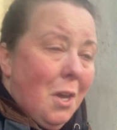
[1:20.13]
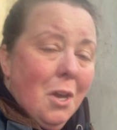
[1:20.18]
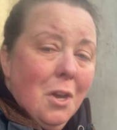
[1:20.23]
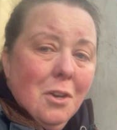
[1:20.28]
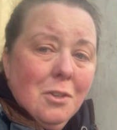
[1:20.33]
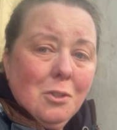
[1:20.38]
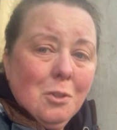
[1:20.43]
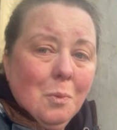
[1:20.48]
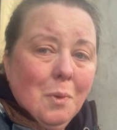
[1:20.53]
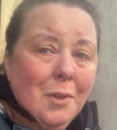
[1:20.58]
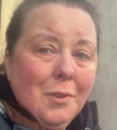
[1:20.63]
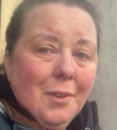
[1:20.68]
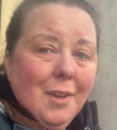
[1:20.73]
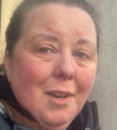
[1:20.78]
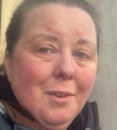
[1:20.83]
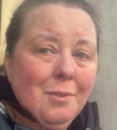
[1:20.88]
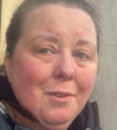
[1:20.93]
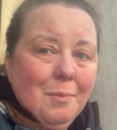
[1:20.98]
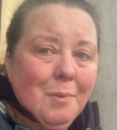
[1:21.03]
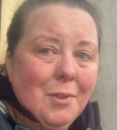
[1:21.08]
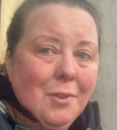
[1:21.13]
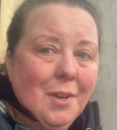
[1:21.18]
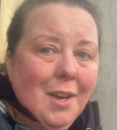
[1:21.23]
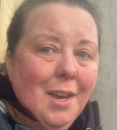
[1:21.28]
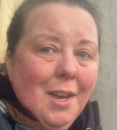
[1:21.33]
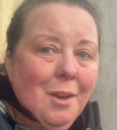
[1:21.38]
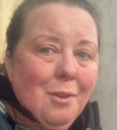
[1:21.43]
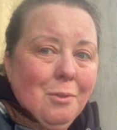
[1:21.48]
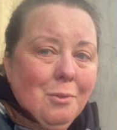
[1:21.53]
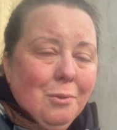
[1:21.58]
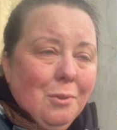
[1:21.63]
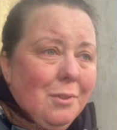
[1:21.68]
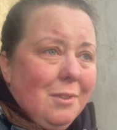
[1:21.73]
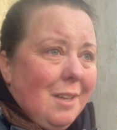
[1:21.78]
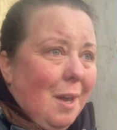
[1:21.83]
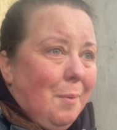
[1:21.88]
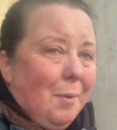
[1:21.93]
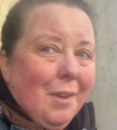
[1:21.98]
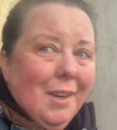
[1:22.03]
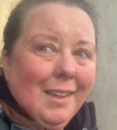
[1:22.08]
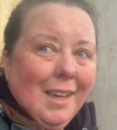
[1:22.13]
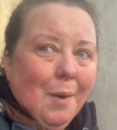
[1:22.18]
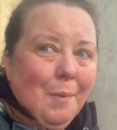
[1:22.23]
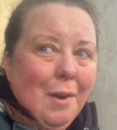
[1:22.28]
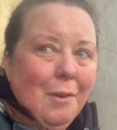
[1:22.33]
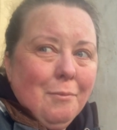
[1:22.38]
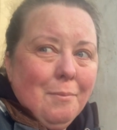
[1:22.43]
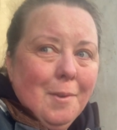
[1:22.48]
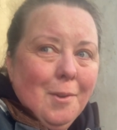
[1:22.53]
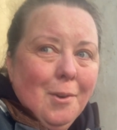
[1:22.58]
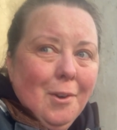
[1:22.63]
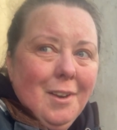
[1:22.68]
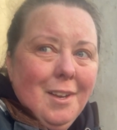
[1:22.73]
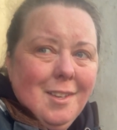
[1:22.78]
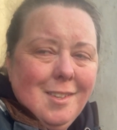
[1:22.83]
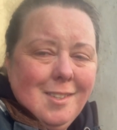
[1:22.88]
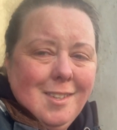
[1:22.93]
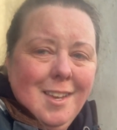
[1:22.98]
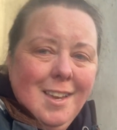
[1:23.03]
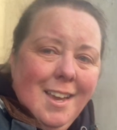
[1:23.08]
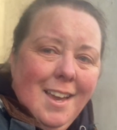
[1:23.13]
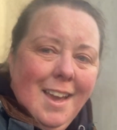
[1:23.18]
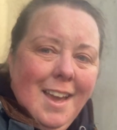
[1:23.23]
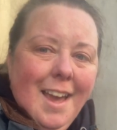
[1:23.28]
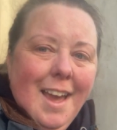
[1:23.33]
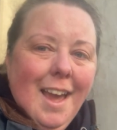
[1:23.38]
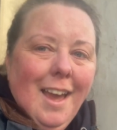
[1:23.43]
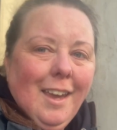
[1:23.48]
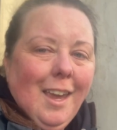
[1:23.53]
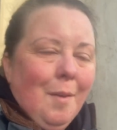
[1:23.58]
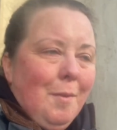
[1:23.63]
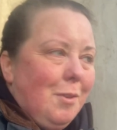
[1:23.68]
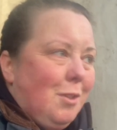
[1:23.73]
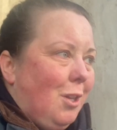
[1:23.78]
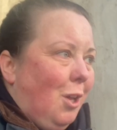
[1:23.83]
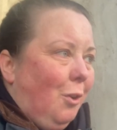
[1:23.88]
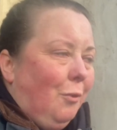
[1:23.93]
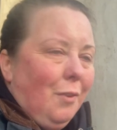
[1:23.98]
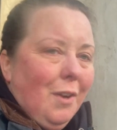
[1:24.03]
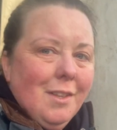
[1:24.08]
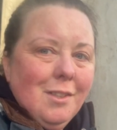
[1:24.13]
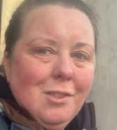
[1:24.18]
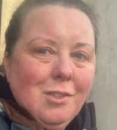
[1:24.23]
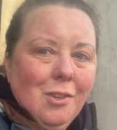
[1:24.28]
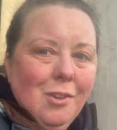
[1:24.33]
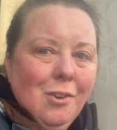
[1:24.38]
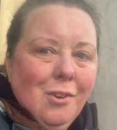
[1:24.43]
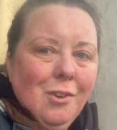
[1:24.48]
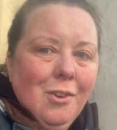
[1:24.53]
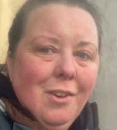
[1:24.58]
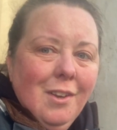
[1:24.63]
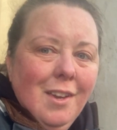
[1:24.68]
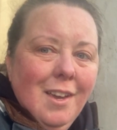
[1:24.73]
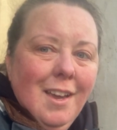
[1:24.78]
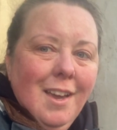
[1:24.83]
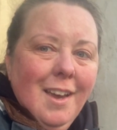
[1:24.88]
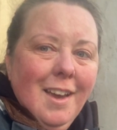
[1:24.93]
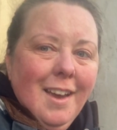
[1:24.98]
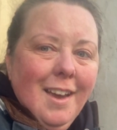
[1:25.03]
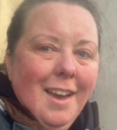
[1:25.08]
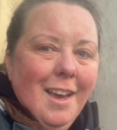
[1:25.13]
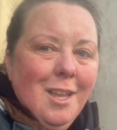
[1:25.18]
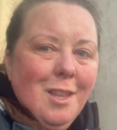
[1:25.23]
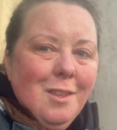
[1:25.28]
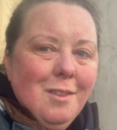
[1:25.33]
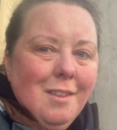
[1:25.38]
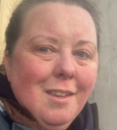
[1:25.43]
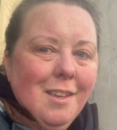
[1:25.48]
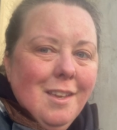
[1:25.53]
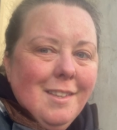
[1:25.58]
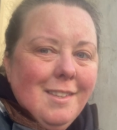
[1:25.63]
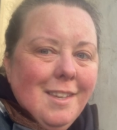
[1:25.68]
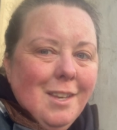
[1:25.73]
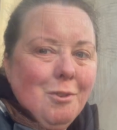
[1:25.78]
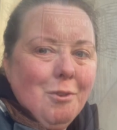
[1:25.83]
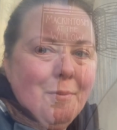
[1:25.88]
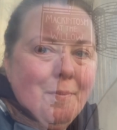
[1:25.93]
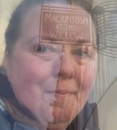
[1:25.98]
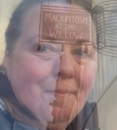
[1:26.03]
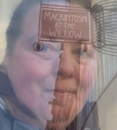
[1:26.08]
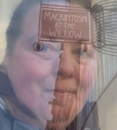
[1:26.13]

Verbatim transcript: So with that out the road, I'm going to get away from the noise and get myself into the tea room.